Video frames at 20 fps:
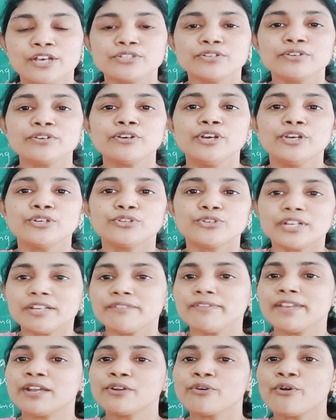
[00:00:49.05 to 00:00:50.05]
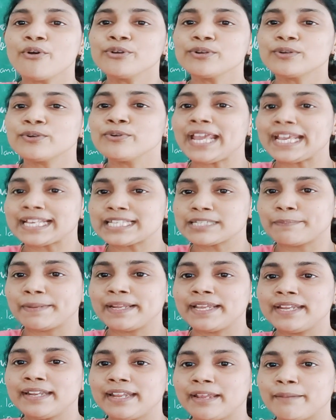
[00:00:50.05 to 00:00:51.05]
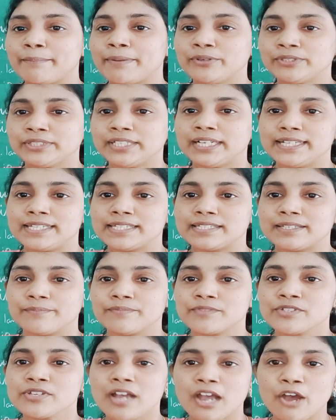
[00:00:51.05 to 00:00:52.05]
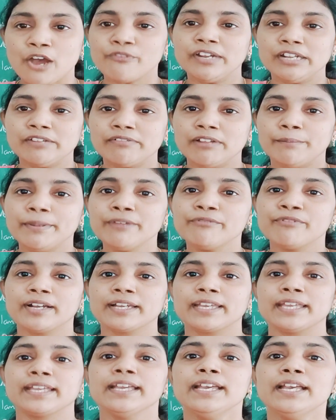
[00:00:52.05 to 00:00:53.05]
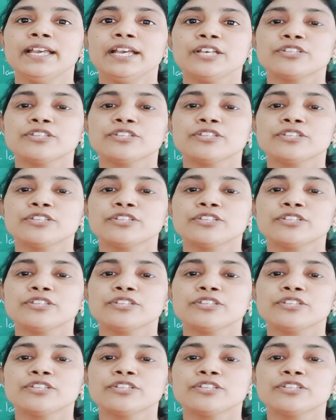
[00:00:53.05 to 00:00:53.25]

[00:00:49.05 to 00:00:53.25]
So today we are going to explain about that. So how it will be working.